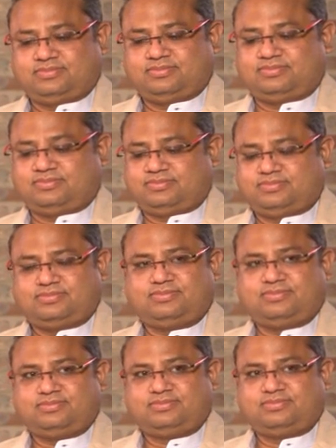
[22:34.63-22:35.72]

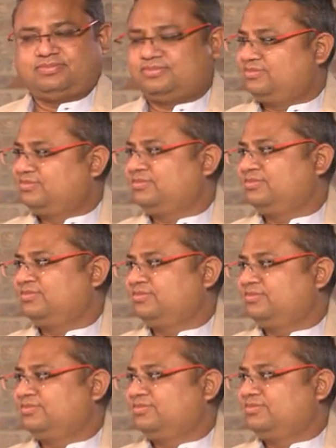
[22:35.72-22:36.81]

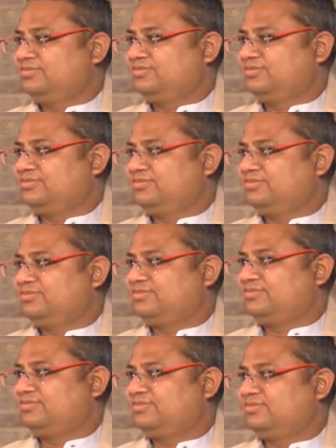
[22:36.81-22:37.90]

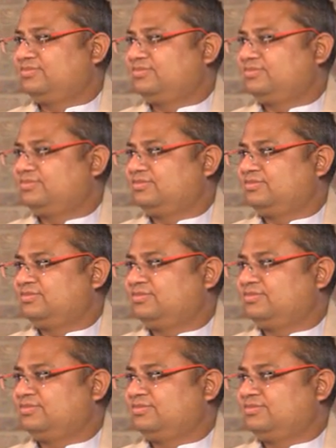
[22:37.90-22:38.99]

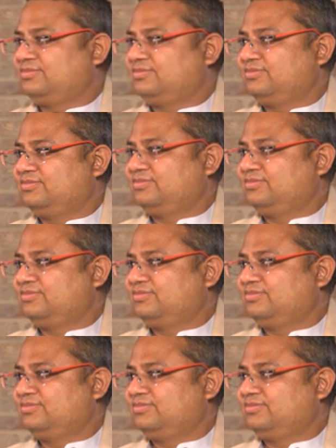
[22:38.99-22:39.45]
[no speech]